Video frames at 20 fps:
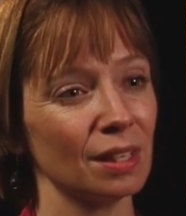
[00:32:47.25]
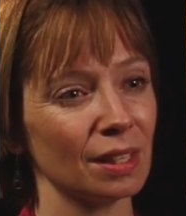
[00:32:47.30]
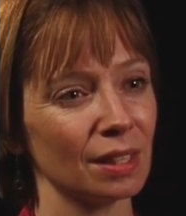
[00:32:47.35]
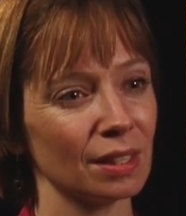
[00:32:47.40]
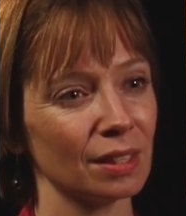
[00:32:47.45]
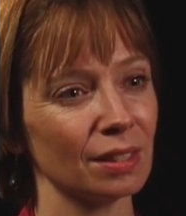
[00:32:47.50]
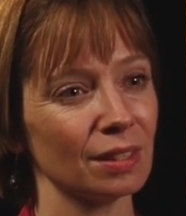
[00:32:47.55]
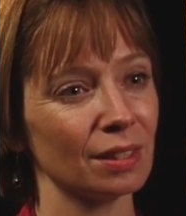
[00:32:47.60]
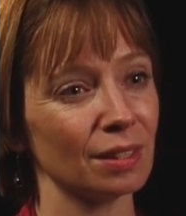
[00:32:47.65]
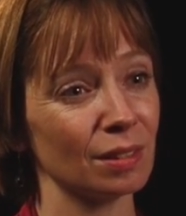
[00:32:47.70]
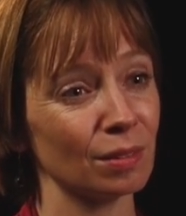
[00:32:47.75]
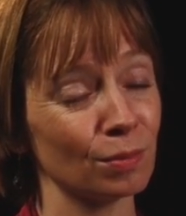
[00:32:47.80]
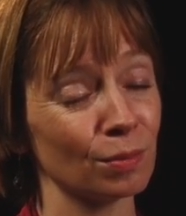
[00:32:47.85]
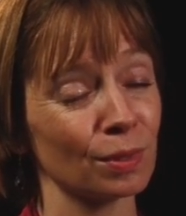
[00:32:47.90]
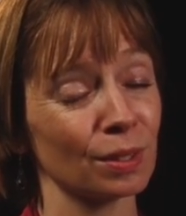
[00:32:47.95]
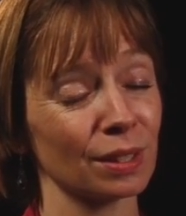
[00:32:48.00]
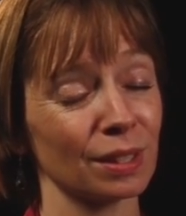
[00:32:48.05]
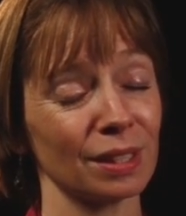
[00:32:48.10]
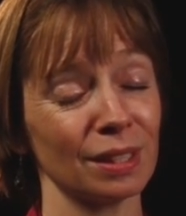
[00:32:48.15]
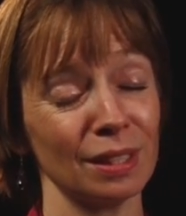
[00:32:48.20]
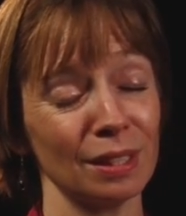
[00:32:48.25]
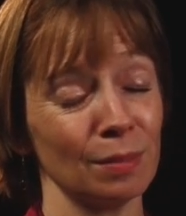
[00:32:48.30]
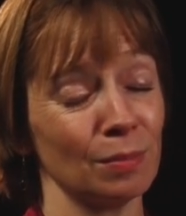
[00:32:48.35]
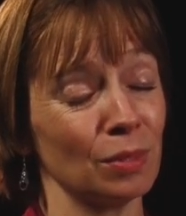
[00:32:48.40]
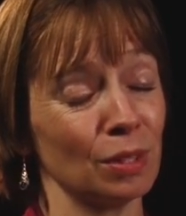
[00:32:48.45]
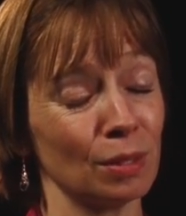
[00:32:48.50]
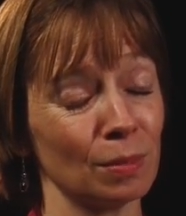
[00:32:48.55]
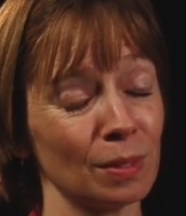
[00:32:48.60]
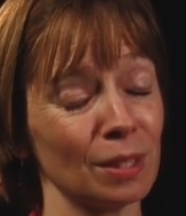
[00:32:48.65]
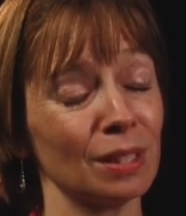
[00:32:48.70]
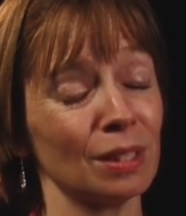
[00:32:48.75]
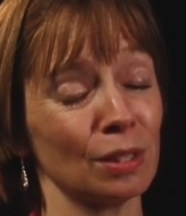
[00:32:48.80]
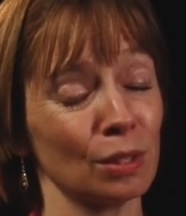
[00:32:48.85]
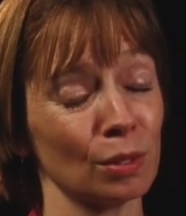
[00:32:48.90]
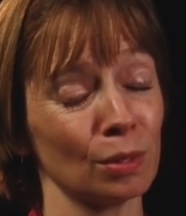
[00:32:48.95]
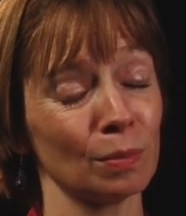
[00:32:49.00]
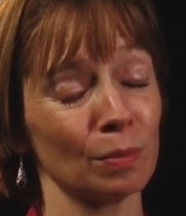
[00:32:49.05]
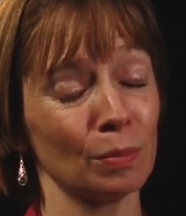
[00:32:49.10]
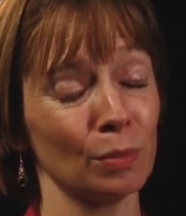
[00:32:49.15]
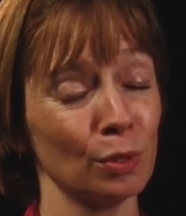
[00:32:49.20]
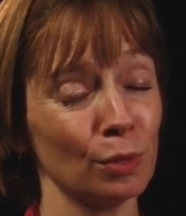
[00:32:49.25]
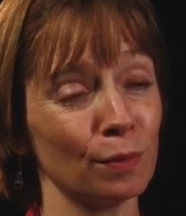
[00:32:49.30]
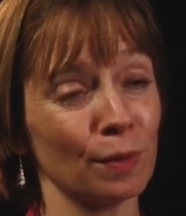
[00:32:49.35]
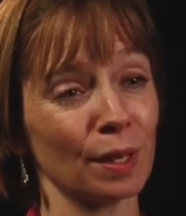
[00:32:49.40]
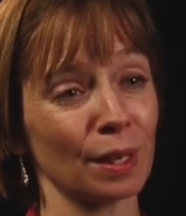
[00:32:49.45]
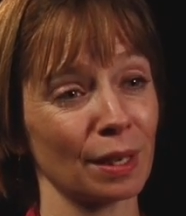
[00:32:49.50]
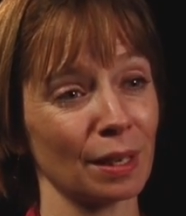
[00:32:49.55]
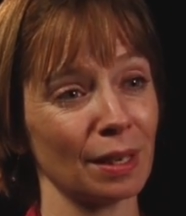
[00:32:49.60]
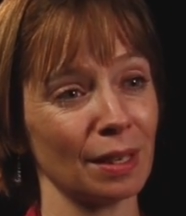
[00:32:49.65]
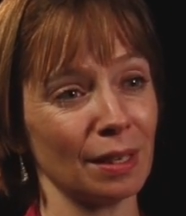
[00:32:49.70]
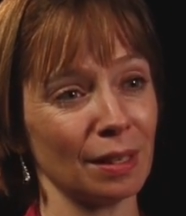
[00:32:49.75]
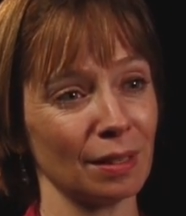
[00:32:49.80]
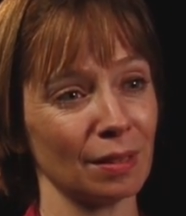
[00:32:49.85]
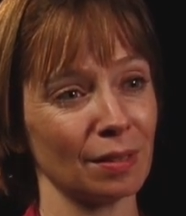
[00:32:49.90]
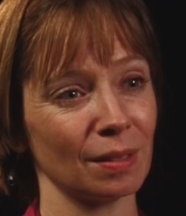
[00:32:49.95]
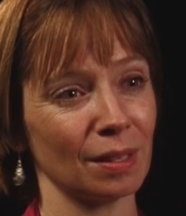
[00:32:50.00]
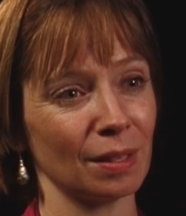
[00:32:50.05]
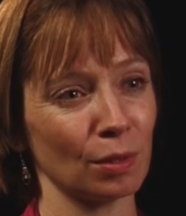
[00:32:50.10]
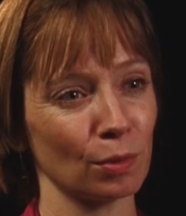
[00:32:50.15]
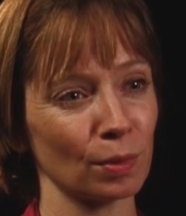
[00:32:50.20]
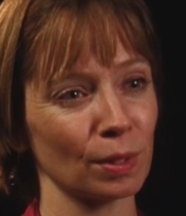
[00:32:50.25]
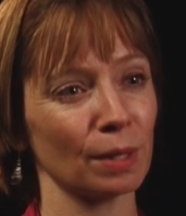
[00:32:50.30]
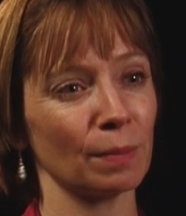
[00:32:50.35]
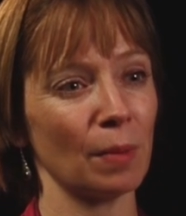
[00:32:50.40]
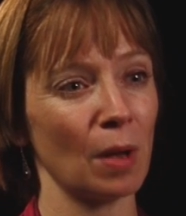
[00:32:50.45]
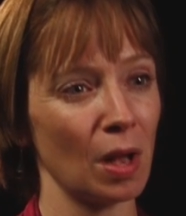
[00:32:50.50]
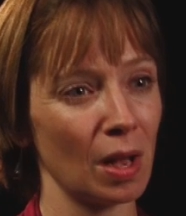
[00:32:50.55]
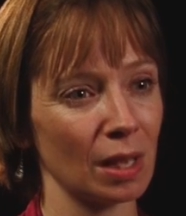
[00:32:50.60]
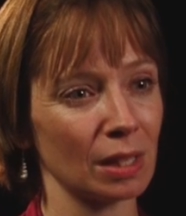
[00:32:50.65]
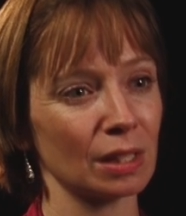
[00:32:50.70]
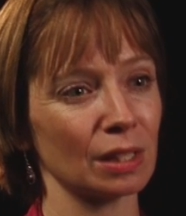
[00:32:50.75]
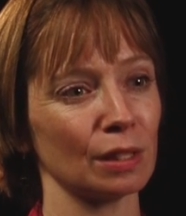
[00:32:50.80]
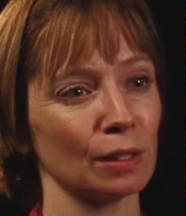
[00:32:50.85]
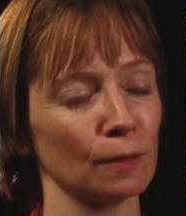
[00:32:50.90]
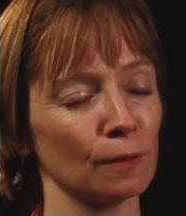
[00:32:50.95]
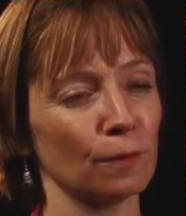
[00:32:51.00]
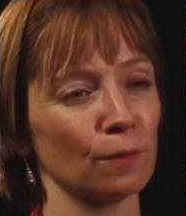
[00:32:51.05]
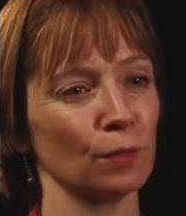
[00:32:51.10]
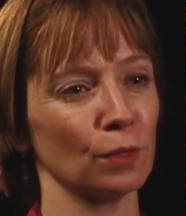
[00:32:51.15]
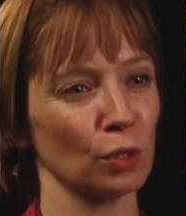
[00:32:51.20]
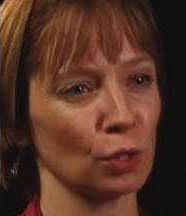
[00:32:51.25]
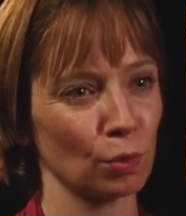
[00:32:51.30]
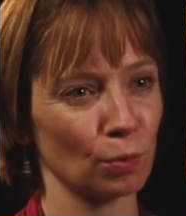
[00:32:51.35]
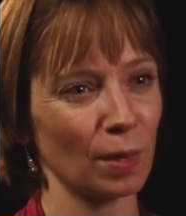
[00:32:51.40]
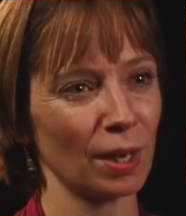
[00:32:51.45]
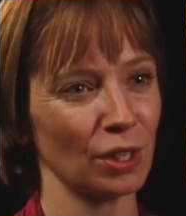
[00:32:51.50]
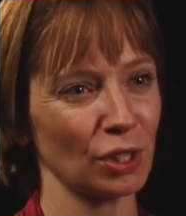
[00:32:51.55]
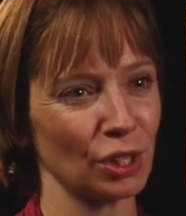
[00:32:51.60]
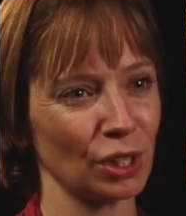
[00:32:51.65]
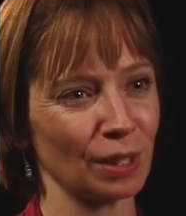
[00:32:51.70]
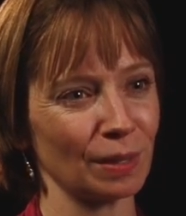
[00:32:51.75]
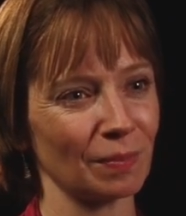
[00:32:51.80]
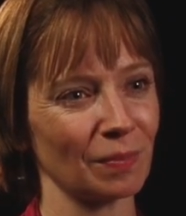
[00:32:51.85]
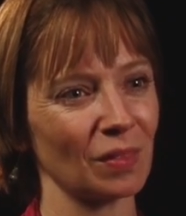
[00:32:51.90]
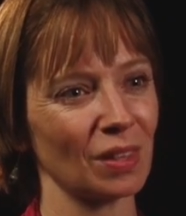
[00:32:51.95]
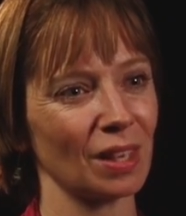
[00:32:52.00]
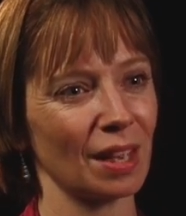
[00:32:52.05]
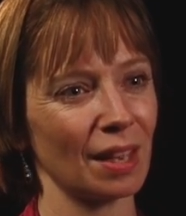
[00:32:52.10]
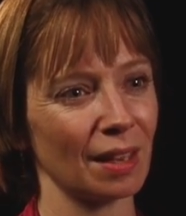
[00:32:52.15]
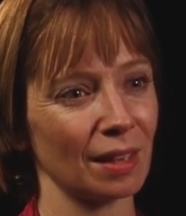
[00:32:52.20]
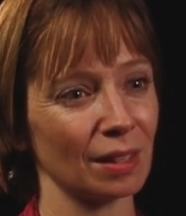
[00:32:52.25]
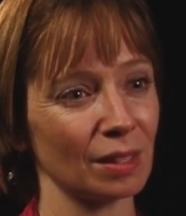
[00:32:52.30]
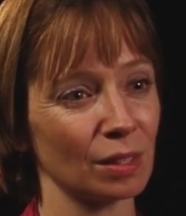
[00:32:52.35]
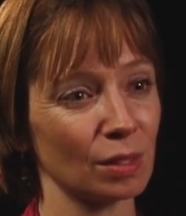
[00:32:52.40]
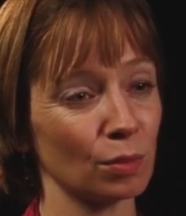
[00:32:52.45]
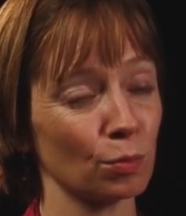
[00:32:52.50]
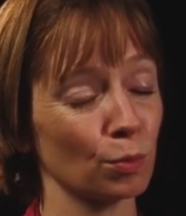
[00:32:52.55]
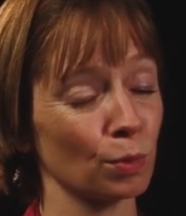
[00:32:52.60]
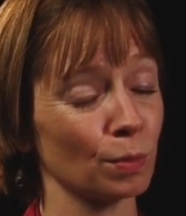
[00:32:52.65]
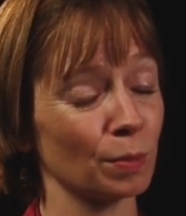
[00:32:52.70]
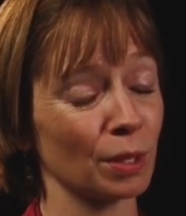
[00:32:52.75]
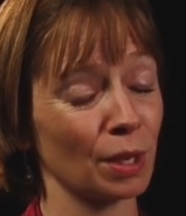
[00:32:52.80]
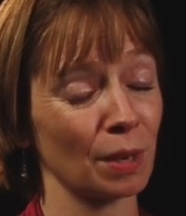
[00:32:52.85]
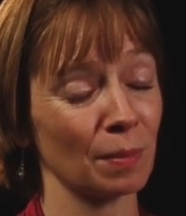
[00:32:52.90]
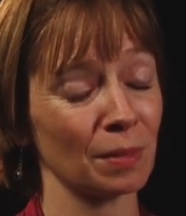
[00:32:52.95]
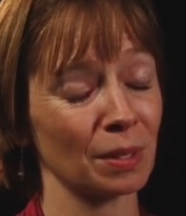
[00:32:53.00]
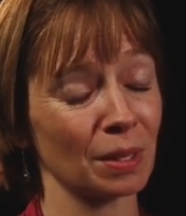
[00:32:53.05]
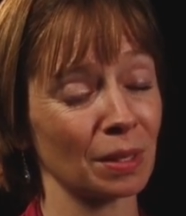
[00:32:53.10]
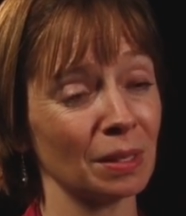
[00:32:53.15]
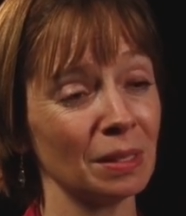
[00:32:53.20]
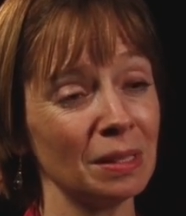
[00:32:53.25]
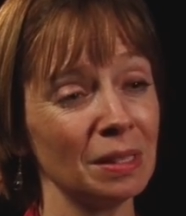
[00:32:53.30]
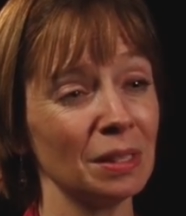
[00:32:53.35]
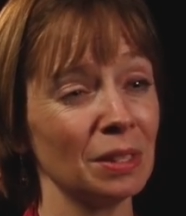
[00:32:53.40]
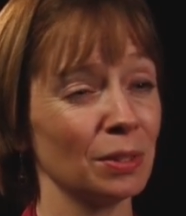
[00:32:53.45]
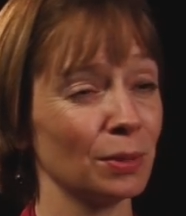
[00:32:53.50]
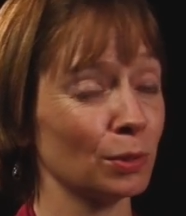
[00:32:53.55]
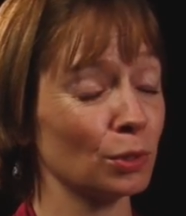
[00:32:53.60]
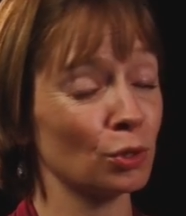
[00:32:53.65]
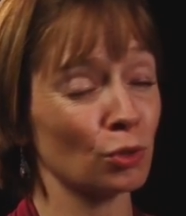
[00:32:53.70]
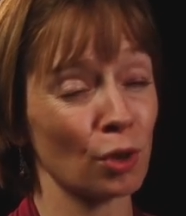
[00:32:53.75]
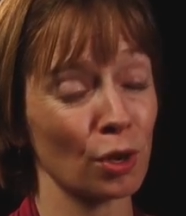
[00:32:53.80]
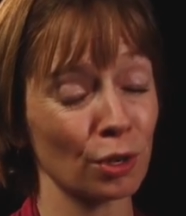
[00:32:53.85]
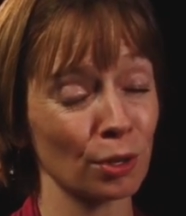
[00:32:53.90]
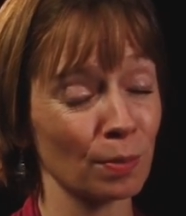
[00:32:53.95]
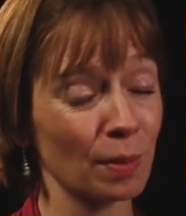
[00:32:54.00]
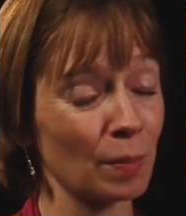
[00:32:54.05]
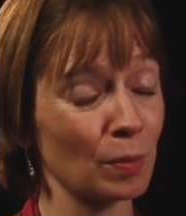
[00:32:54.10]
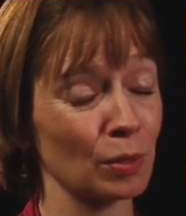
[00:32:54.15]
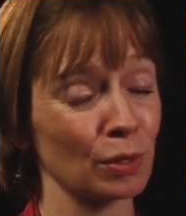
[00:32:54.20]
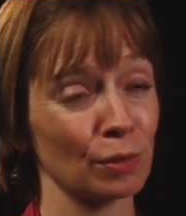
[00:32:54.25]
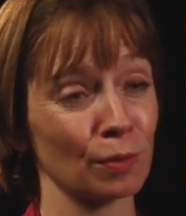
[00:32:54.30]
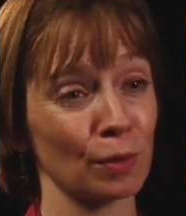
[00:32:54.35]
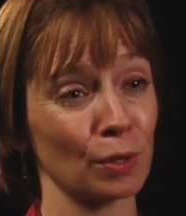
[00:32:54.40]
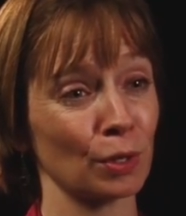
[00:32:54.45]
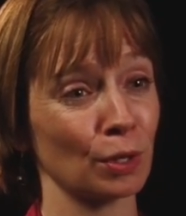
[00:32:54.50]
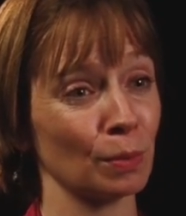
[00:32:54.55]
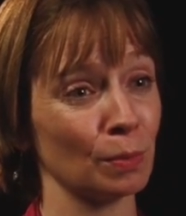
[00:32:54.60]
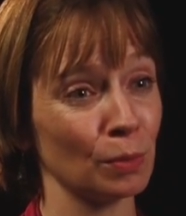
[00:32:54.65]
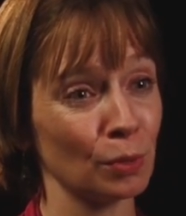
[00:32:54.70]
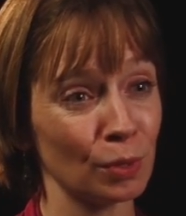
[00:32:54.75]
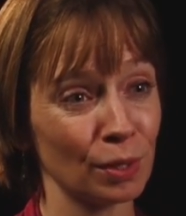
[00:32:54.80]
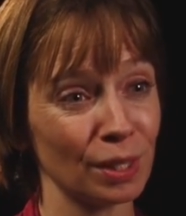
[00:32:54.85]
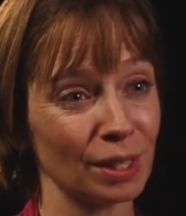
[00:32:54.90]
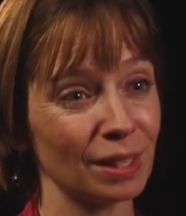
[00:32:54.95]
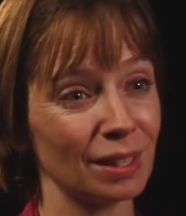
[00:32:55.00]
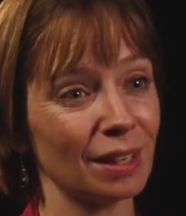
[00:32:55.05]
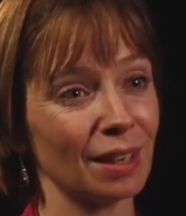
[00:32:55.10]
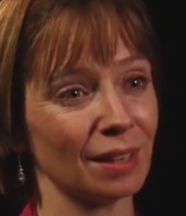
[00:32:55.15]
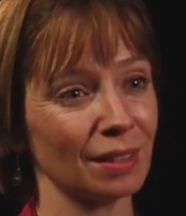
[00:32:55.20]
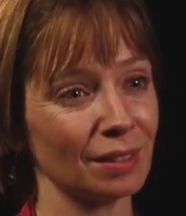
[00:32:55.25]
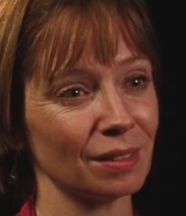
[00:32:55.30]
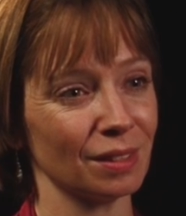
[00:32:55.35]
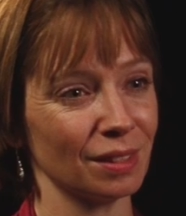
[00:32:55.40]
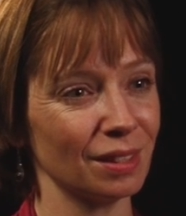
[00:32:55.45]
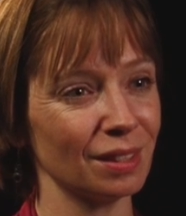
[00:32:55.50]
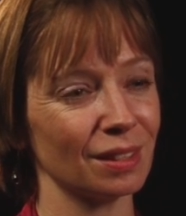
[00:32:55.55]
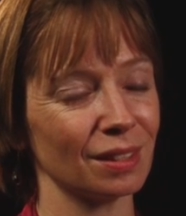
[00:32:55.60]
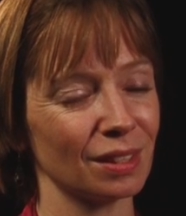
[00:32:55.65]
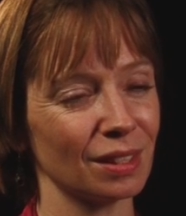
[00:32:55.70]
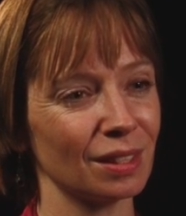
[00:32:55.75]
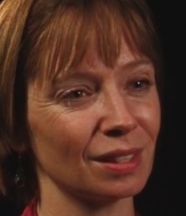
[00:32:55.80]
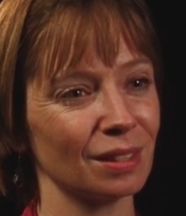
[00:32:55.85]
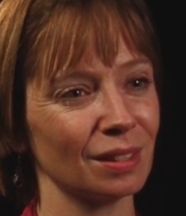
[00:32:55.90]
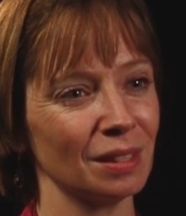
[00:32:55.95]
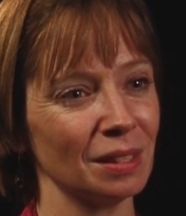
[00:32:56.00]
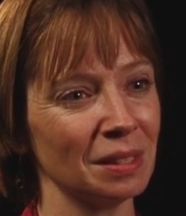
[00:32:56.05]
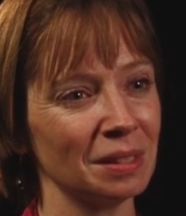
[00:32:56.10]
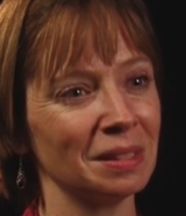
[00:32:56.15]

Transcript: is really seems to be still moving in, in a really positive direction and we're becoming you know stronger members of our community and it's